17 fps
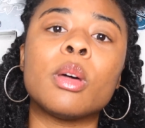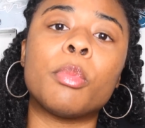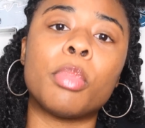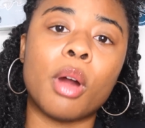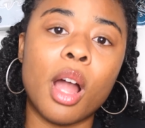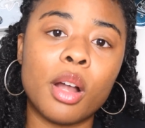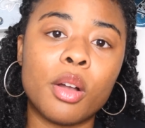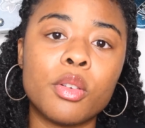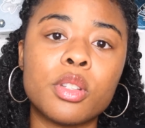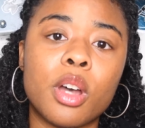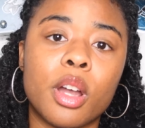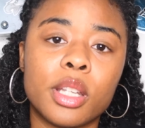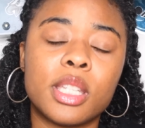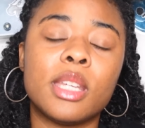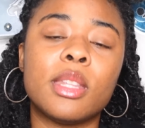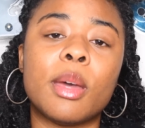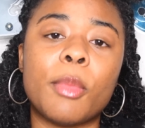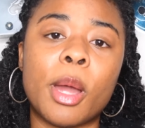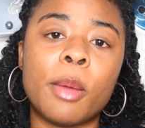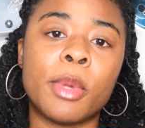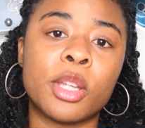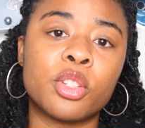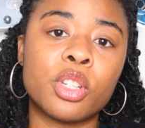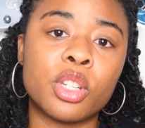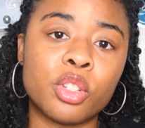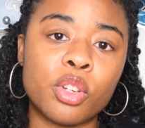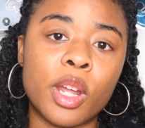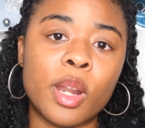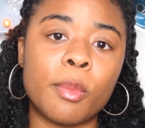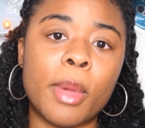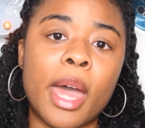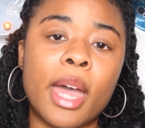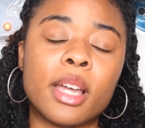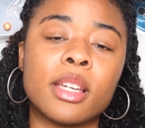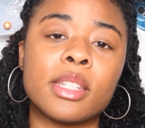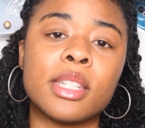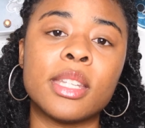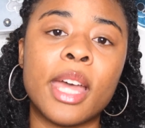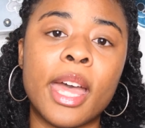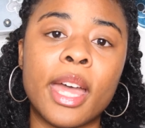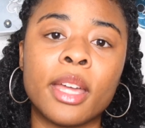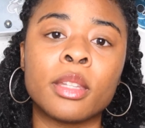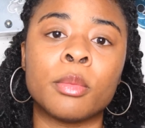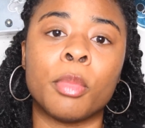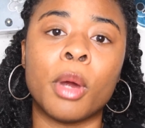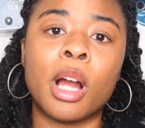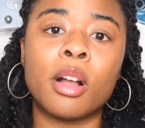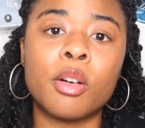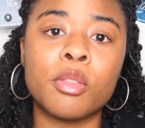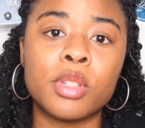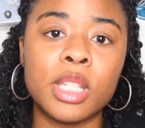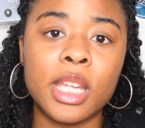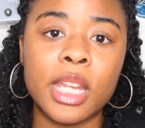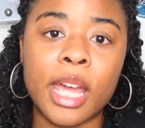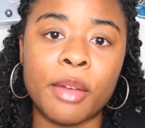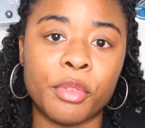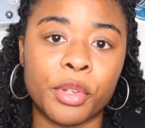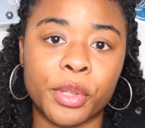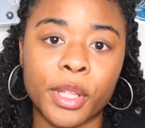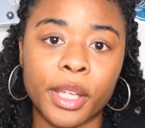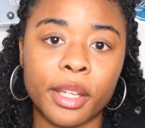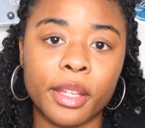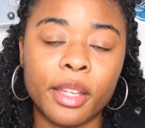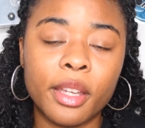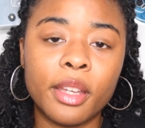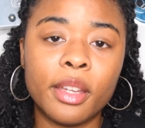The Broncos are a team that might be interested in trading back because heck, the Broncos need everything.